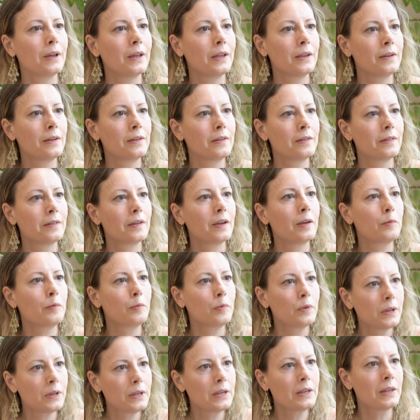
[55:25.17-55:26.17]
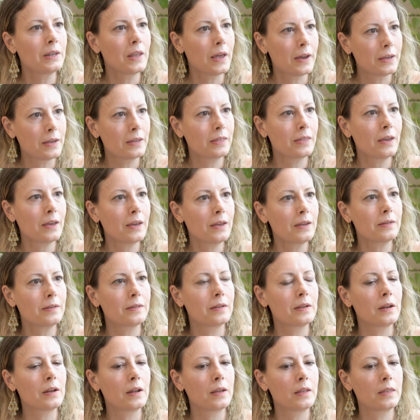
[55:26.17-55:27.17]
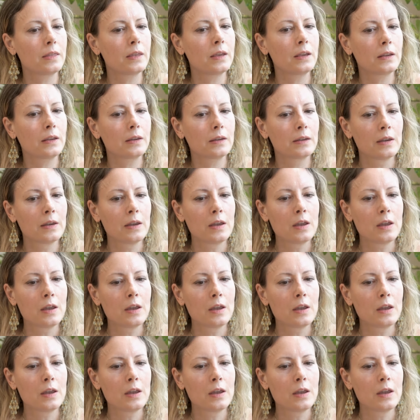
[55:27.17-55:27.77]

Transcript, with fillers: And I really like that, and I think